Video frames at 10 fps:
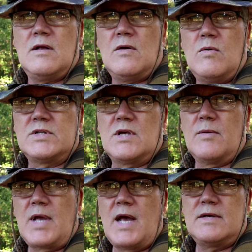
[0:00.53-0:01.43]
What's up
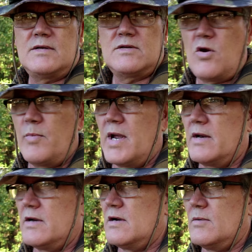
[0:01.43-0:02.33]
guys? Snowman
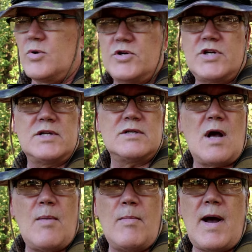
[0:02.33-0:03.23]
here. Appreciate you
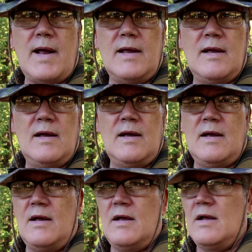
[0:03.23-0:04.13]
stopping by.
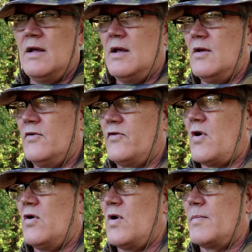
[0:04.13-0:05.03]

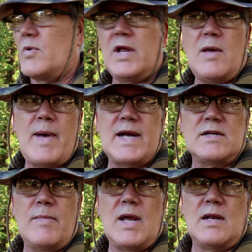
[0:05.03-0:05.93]
So I'm going to get back to
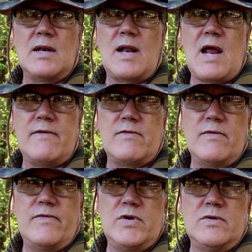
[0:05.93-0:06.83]
making knife
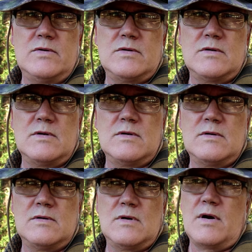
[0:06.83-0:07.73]
reviews.
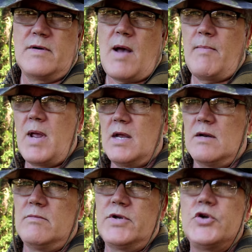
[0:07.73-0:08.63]
Or not making
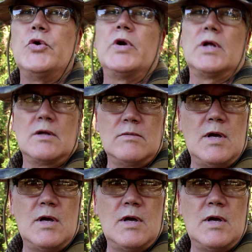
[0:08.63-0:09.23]
them, but doing them.